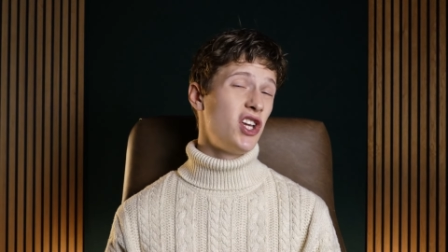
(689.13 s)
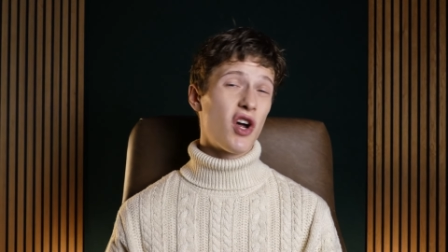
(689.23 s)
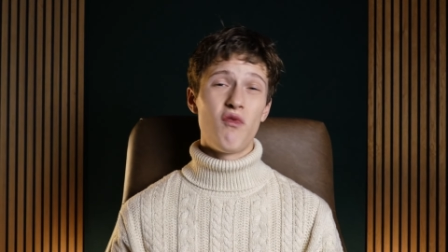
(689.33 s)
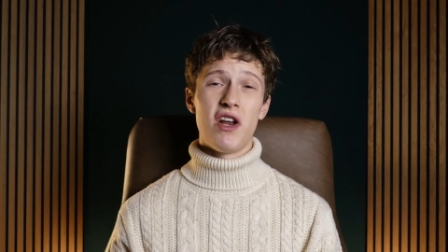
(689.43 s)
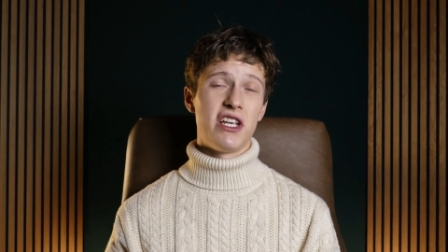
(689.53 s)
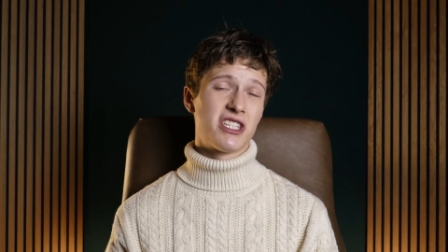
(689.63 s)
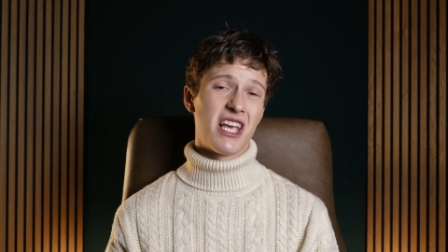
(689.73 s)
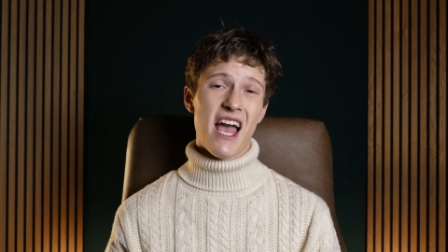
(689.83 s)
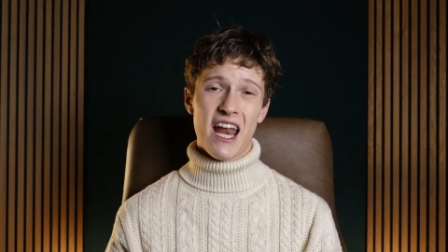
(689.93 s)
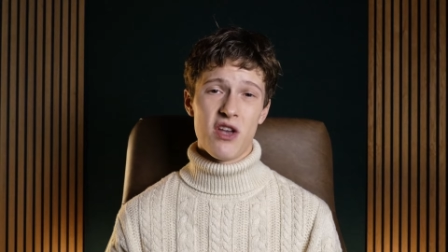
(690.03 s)
you don't really
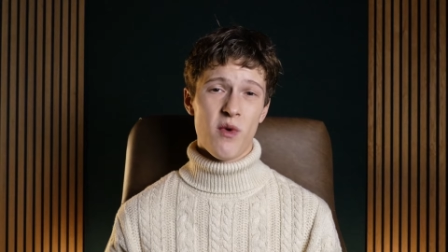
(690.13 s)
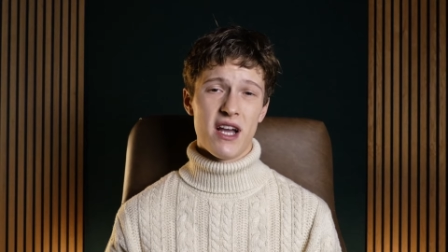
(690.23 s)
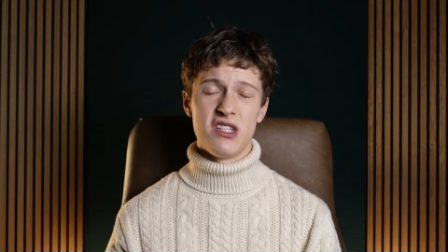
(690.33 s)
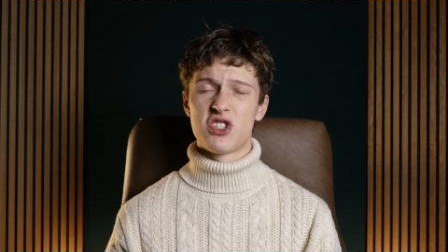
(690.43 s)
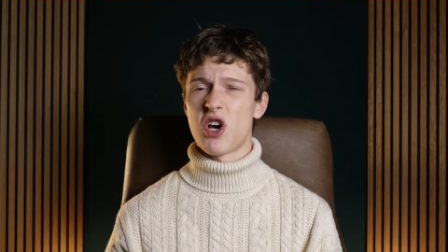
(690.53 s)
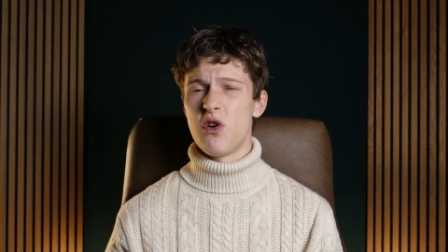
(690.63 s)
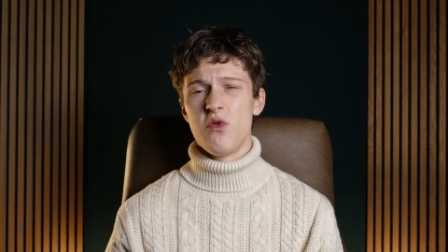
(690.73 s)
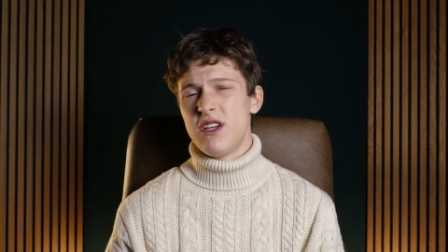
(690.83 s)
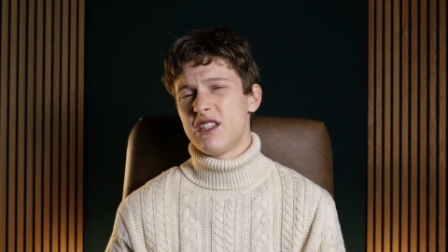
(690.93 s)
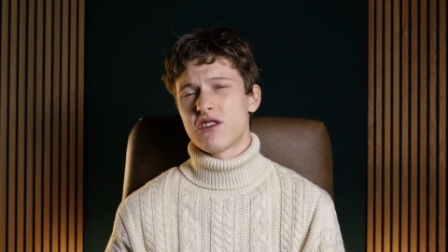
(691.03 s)
see it anyway, so
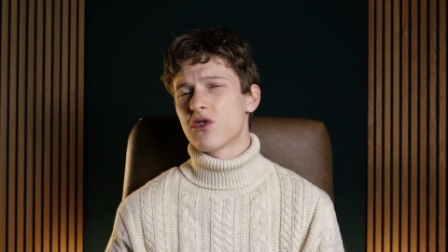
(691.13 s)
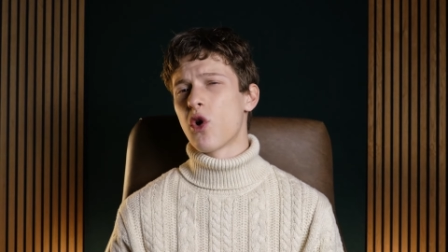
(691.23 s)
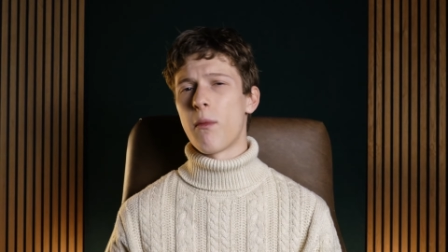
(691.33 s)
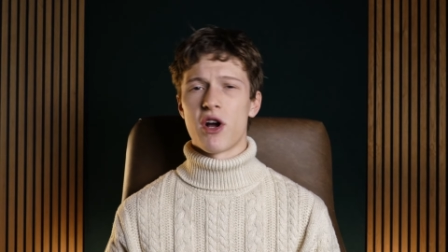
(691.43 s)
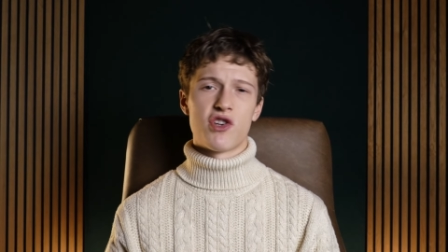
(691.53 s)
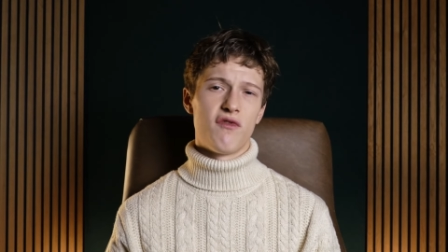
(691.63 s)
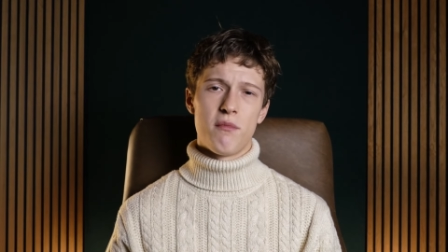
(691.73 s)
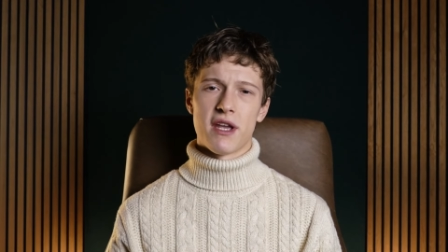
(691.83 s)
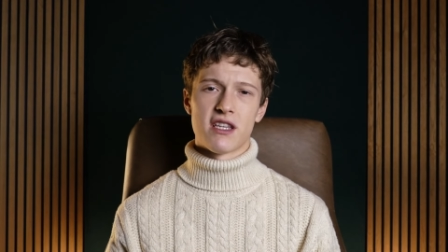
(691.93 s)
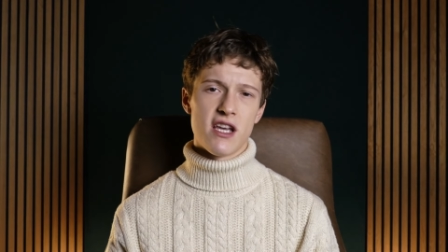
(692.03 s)
this is not much of a
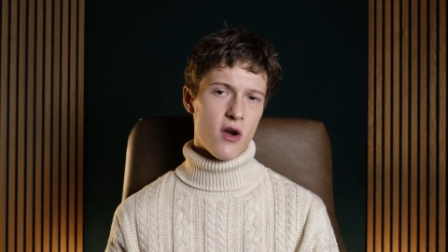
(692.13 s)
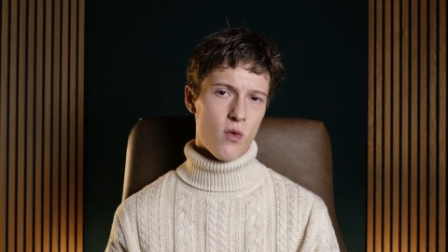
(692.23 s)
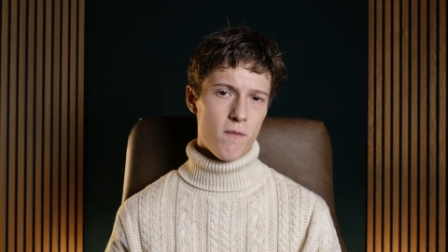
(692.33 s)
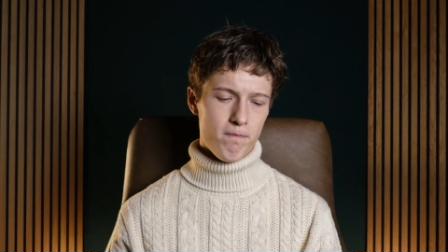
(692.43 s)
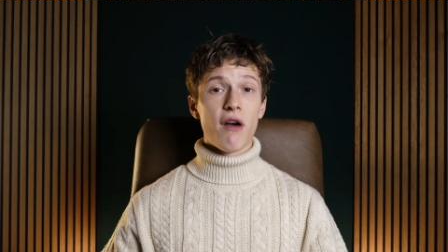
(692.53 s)
big deal.